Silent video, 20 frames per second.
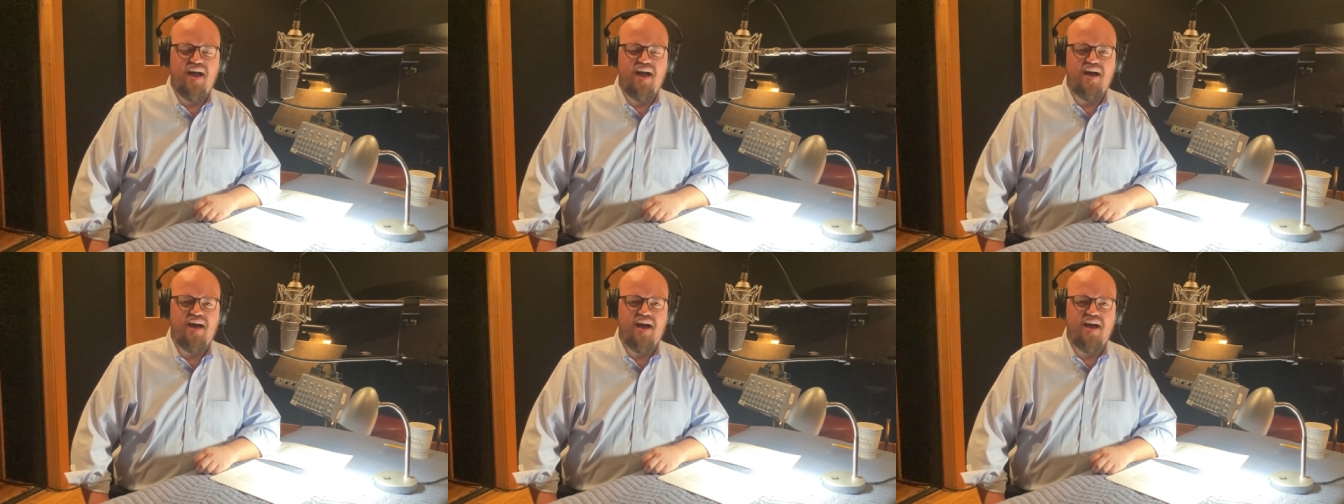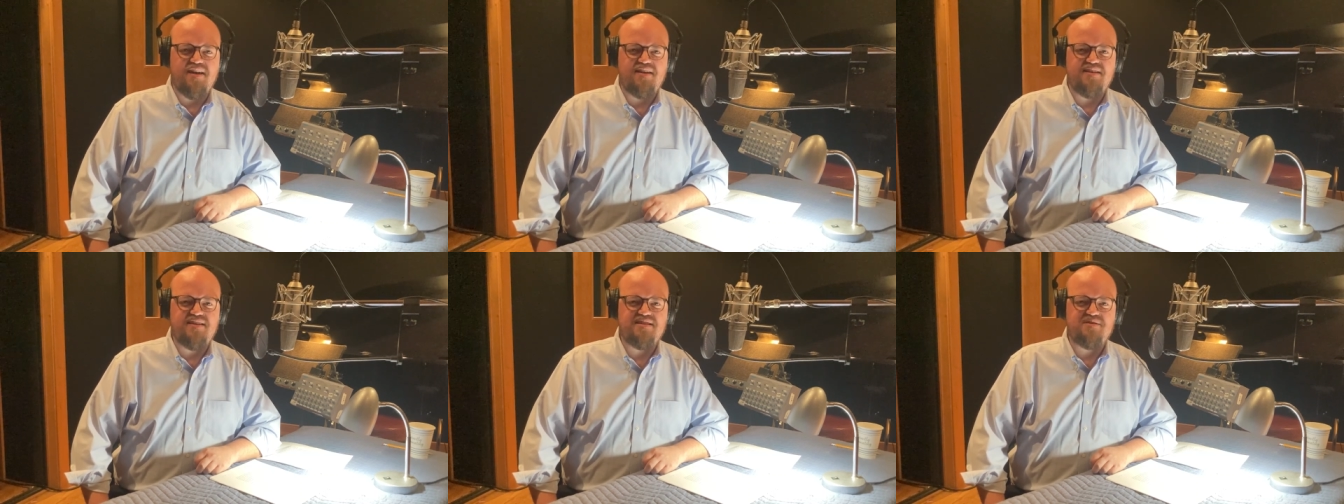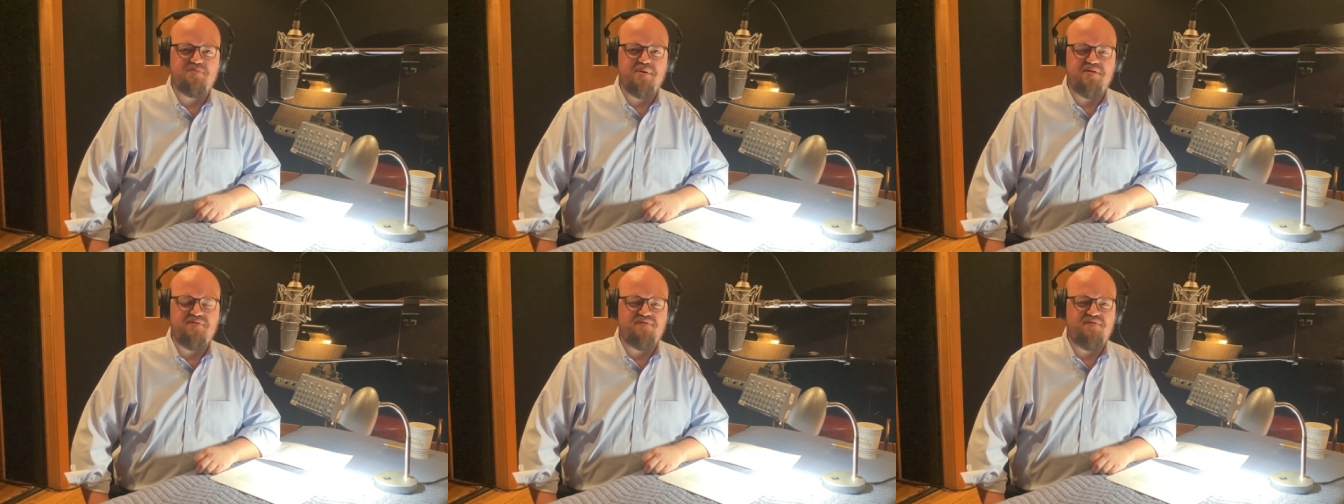and he's
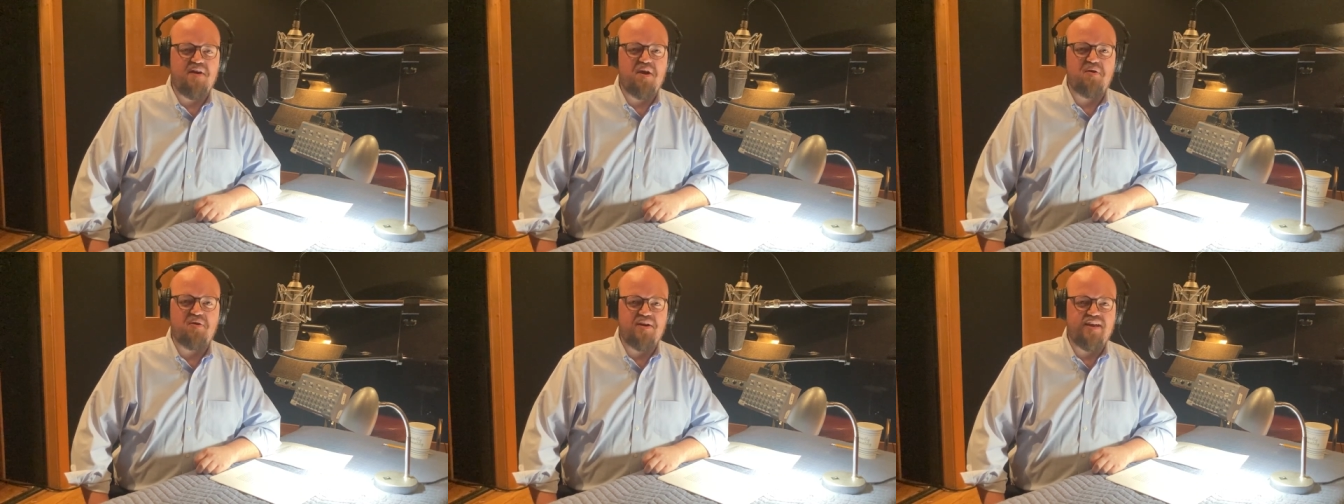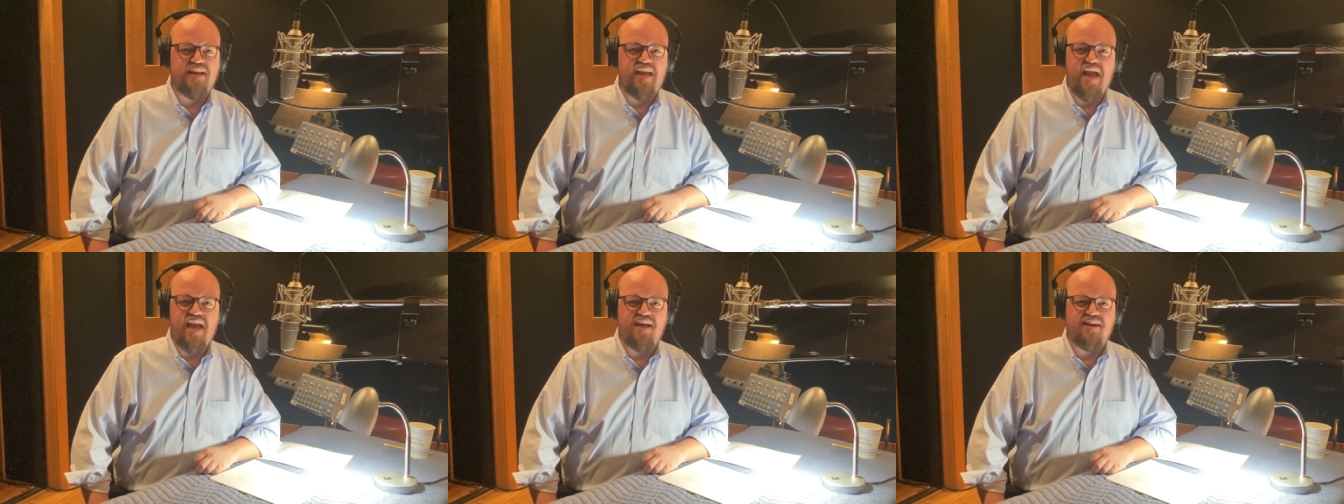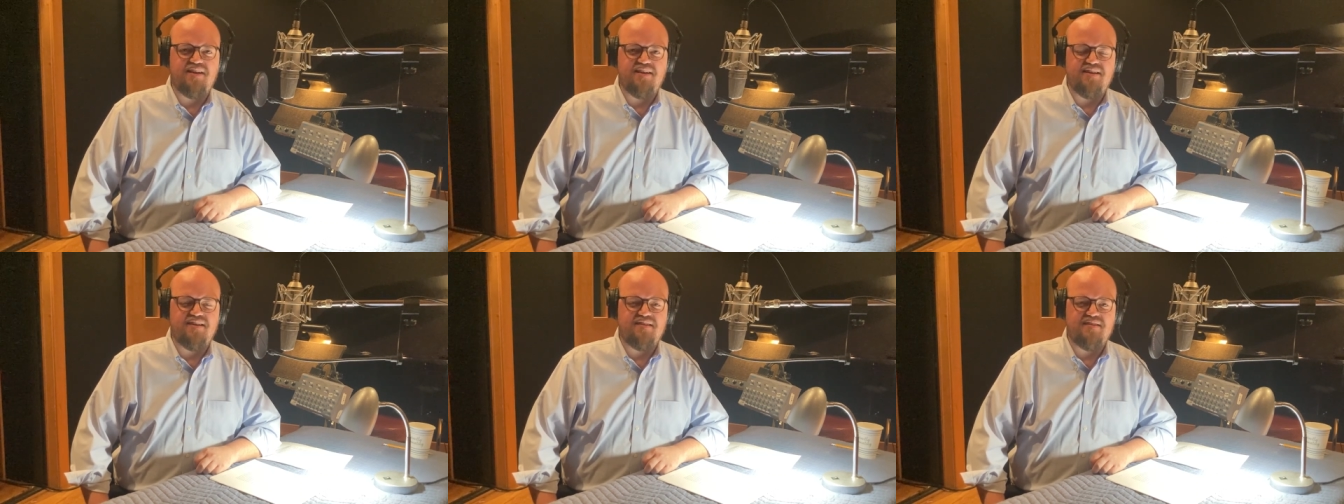been very
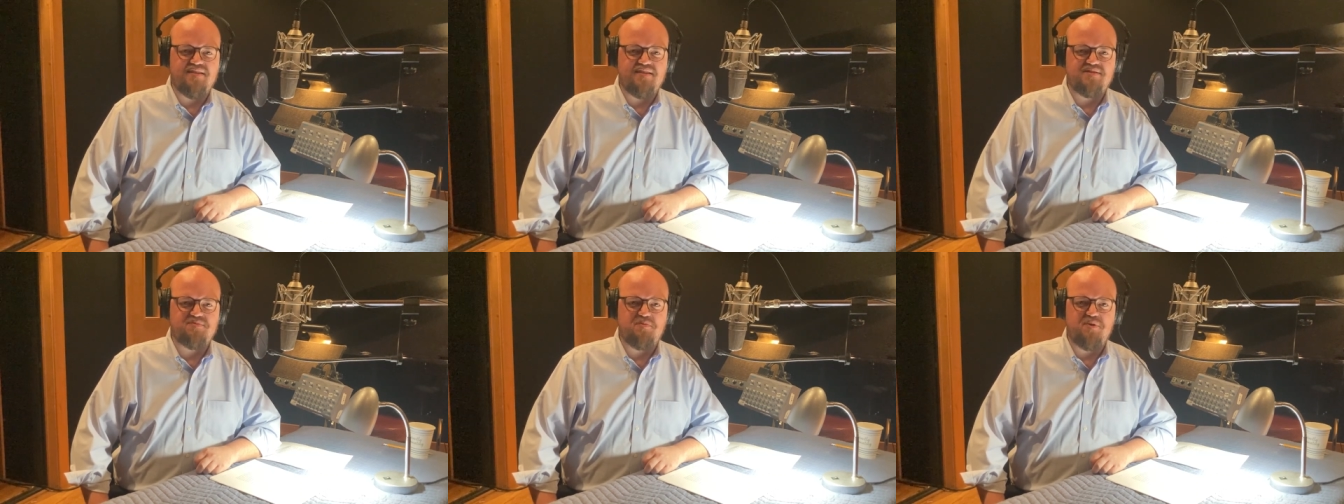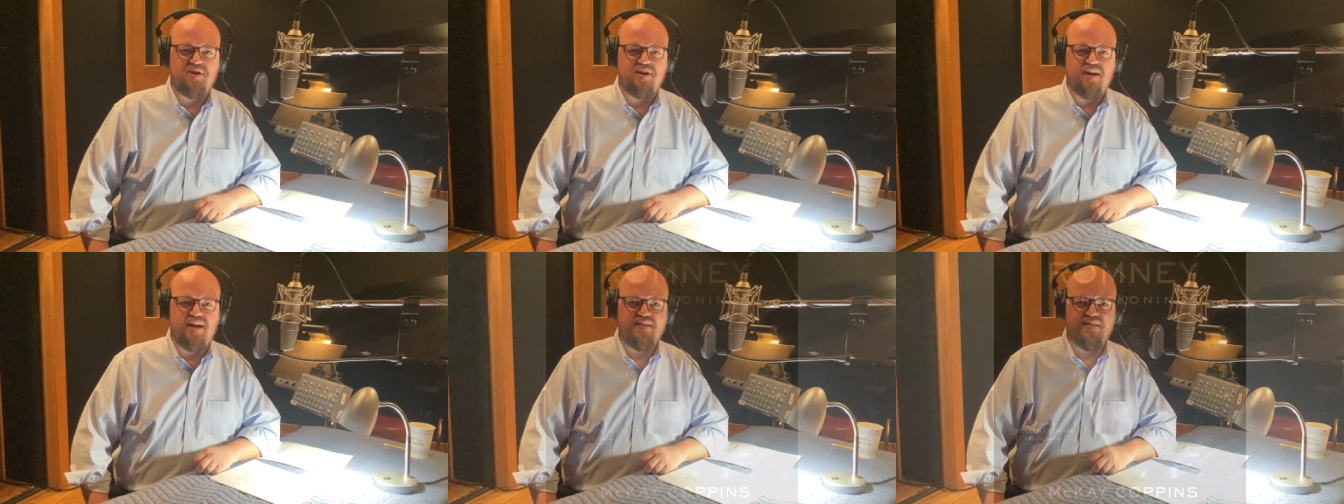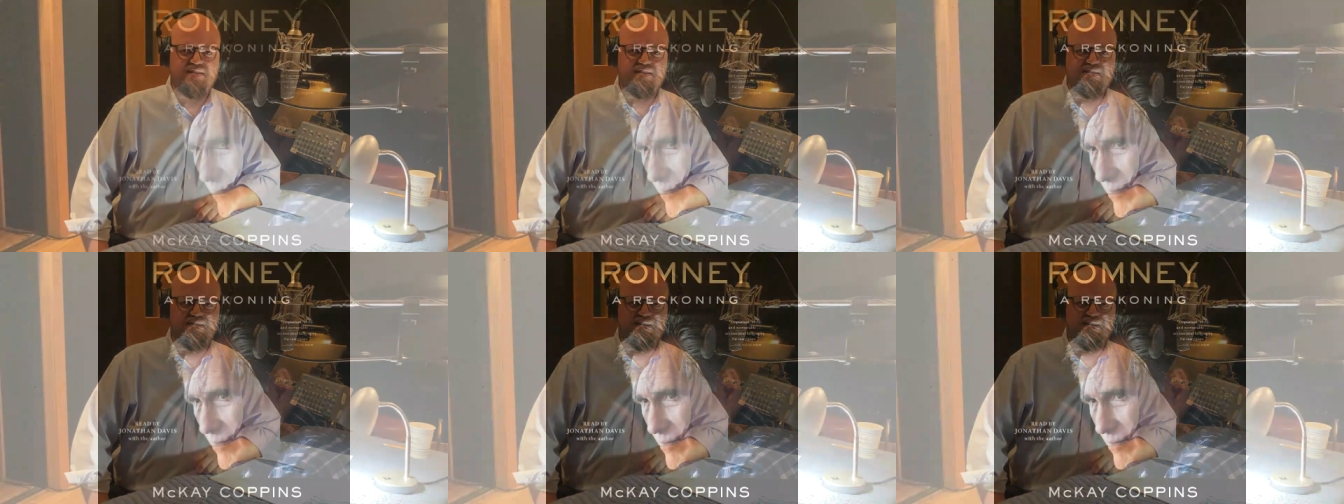candid in this book. I think